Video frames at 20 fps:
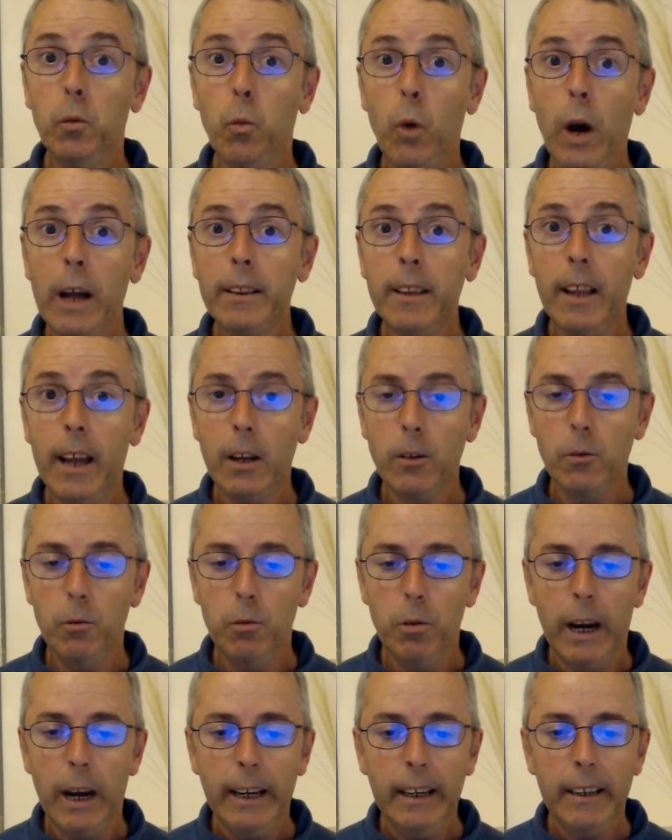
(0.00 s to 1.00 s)
what that
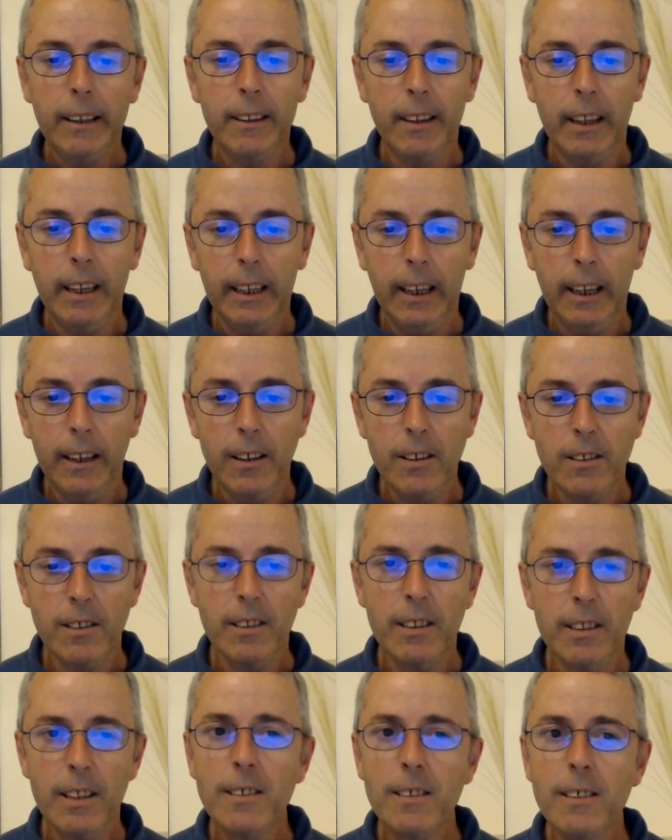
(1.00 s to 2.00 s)
right thing is.
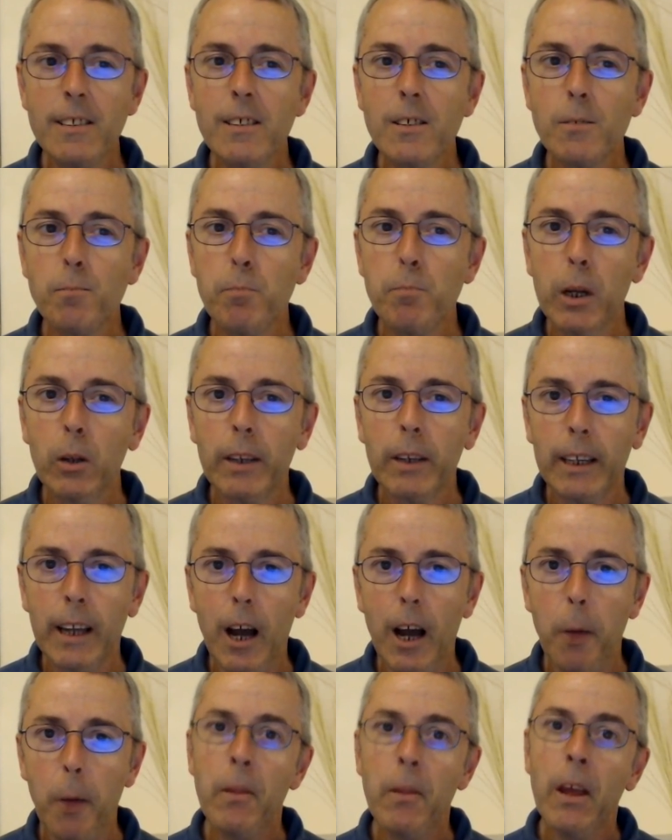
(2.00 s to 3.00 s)
And this is building
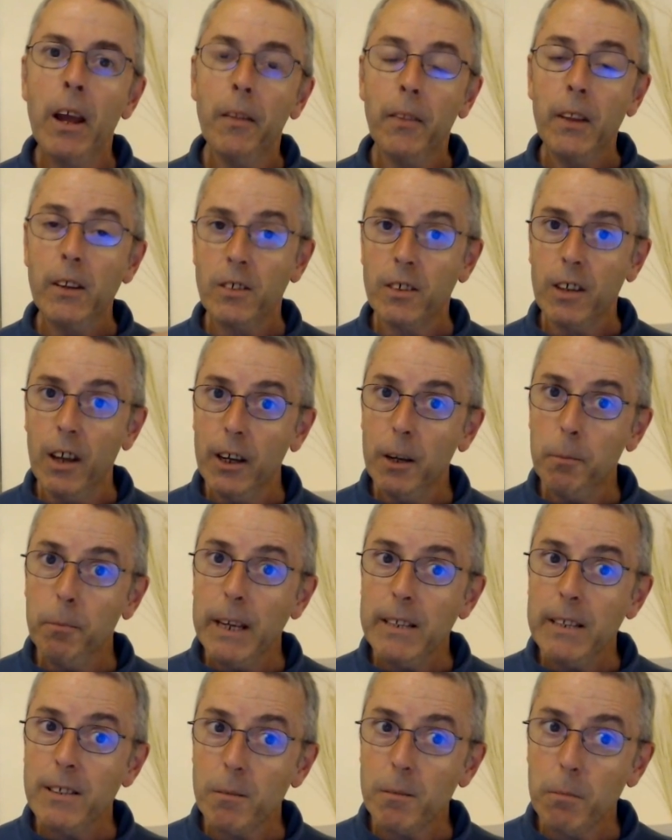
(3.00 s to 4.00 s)
up. There's going to
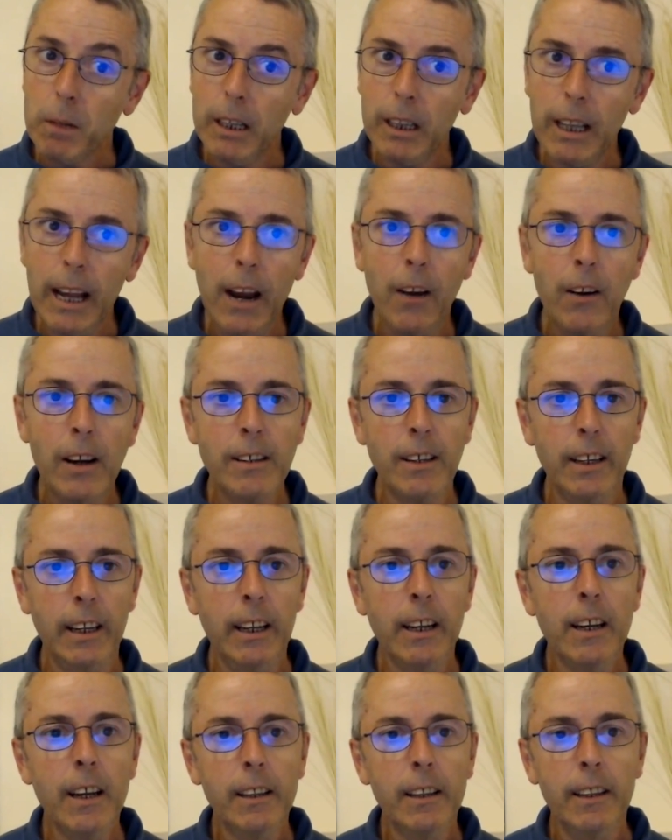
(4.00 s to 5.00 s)
be some
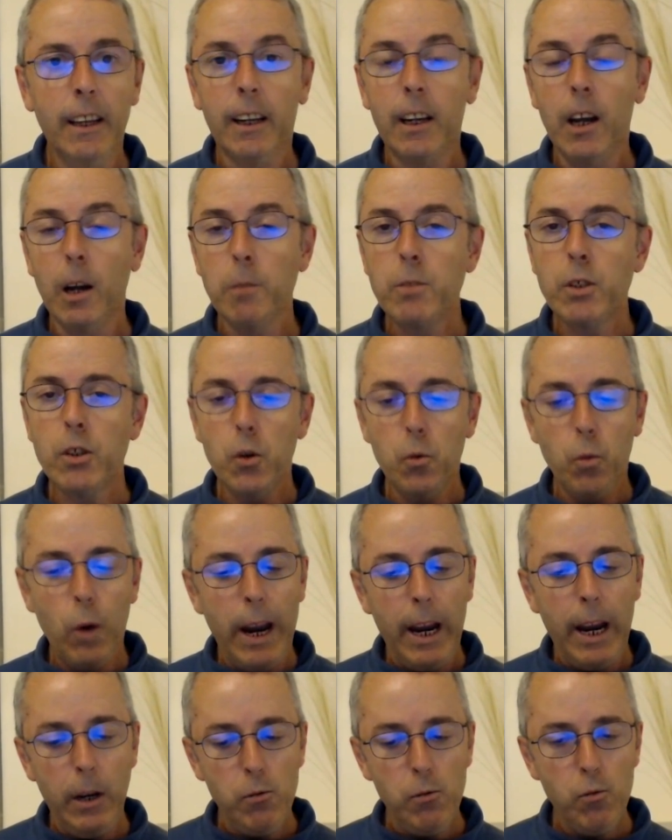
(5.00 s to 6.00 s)
clarity that comes your
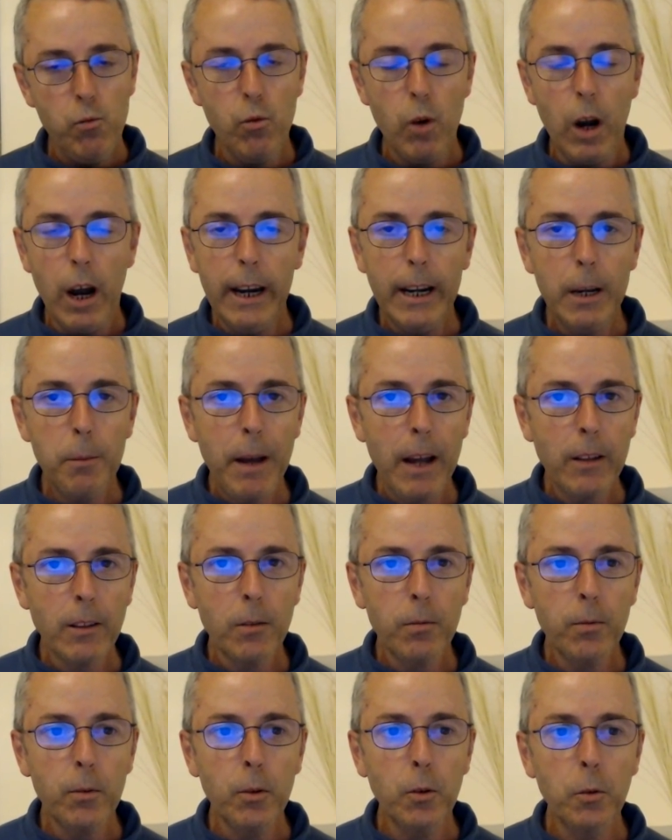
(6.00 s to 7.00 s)
way right about the
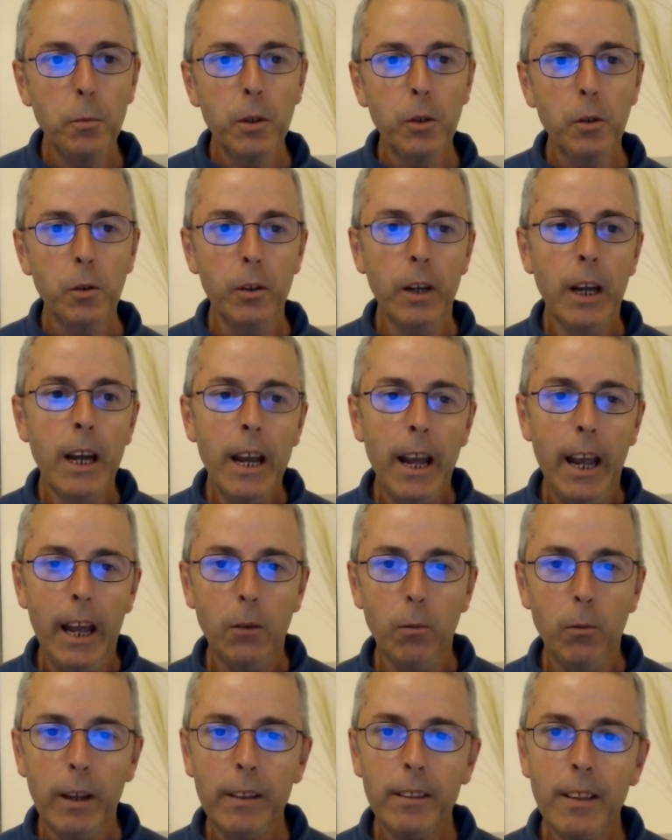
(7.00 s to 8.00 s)
full moon.
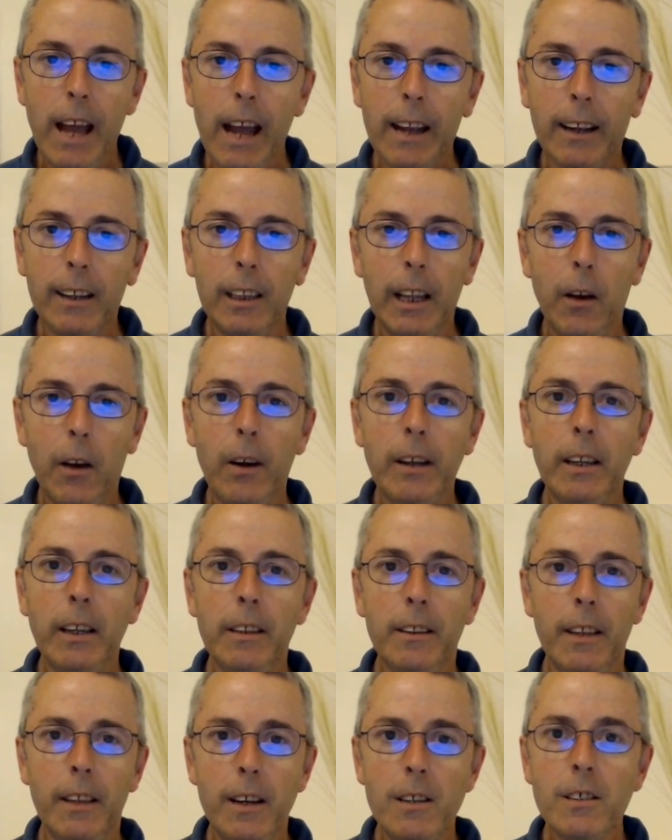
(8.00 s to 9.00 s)
And with that clarity,
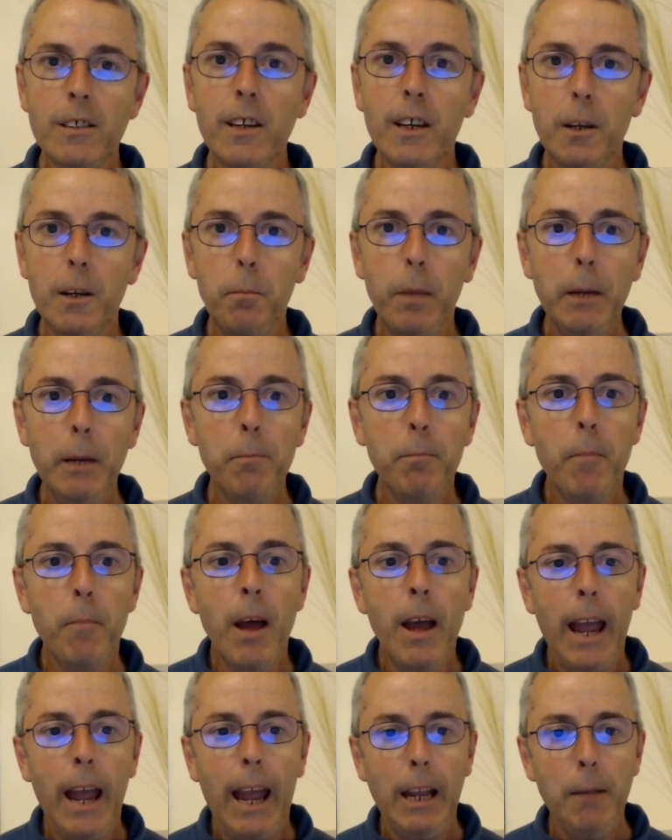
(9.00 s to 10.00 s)
there's going to be
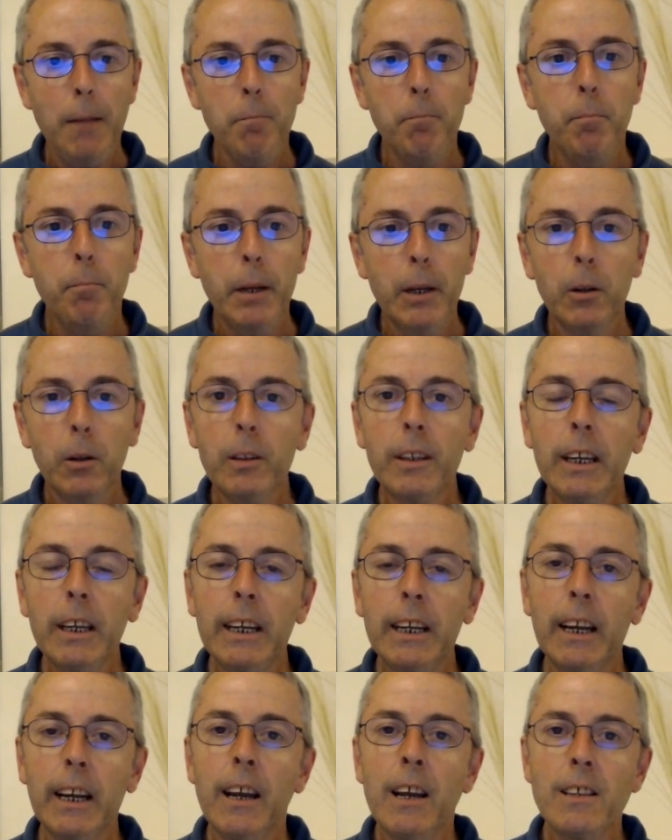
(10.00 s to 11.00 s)
a
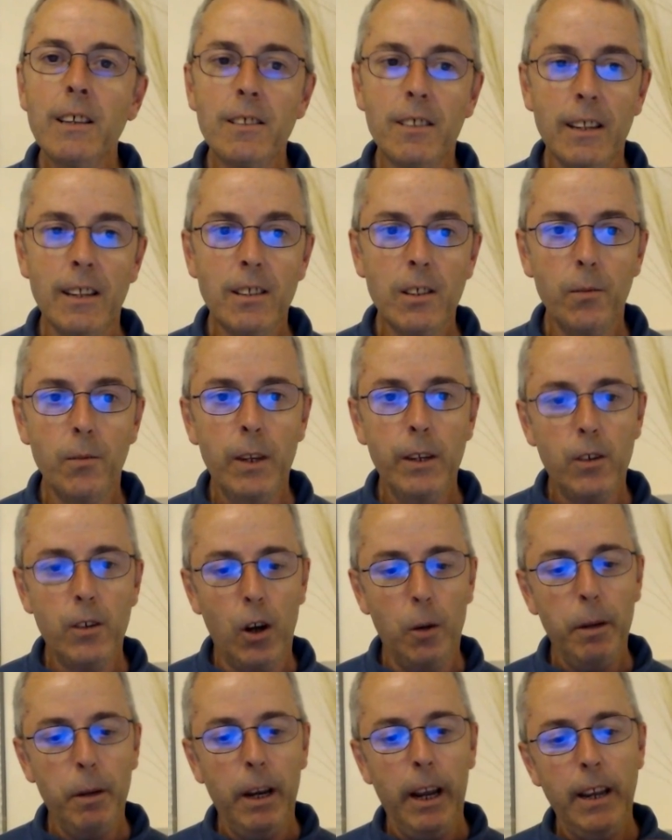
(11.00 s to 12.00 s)
building sense of
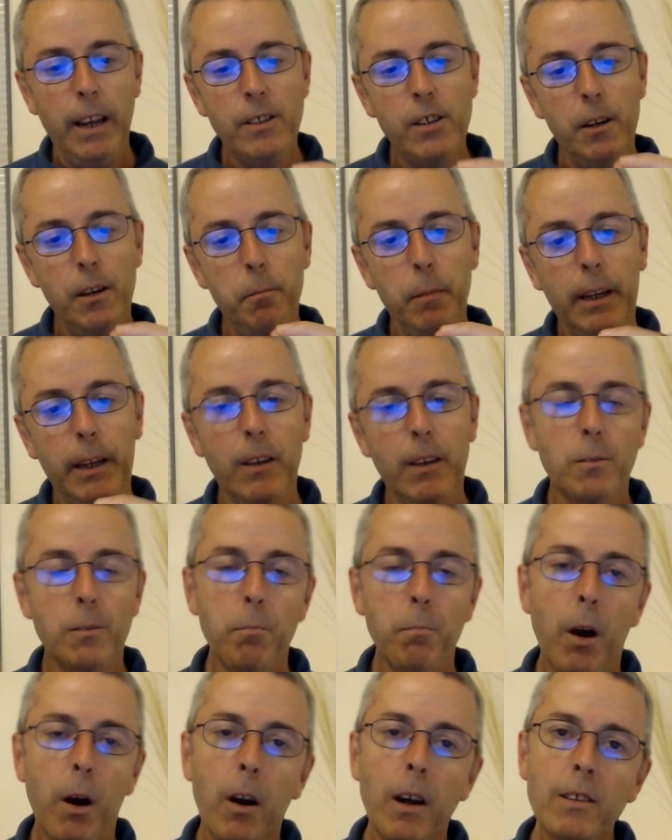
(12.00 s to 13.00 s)
determination, because
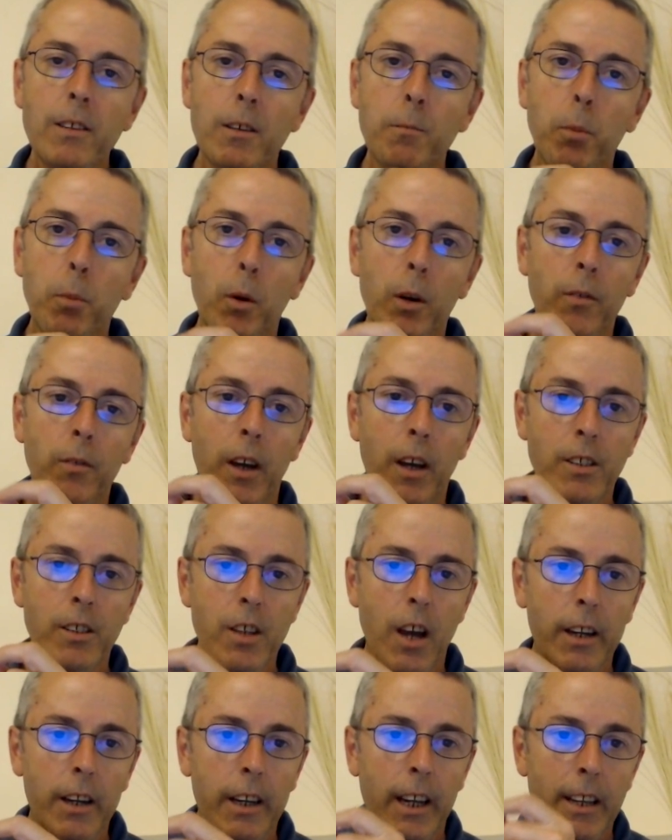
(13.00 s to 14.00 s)
Mars in Purva
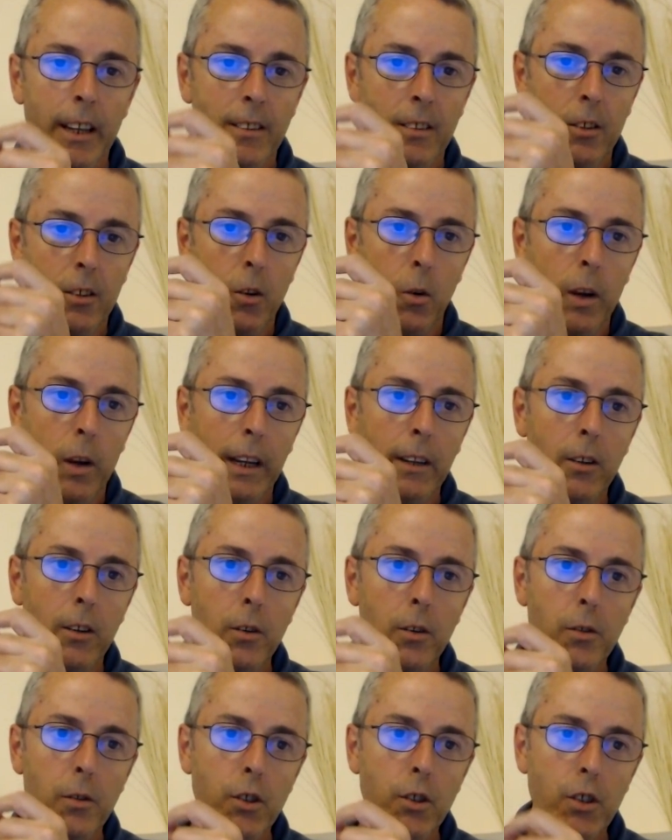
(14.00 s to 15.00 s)
Ashadha is going
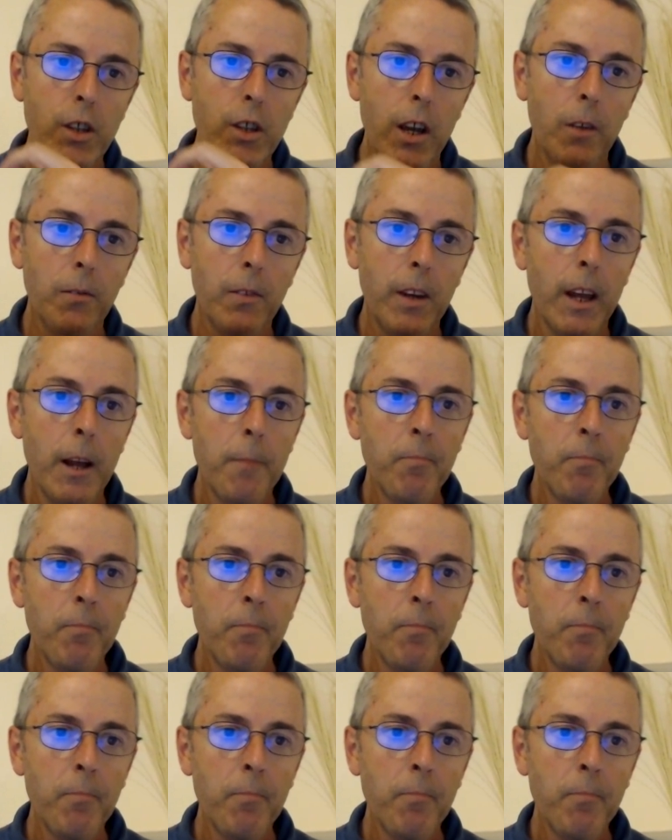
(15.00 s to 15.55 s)
to shift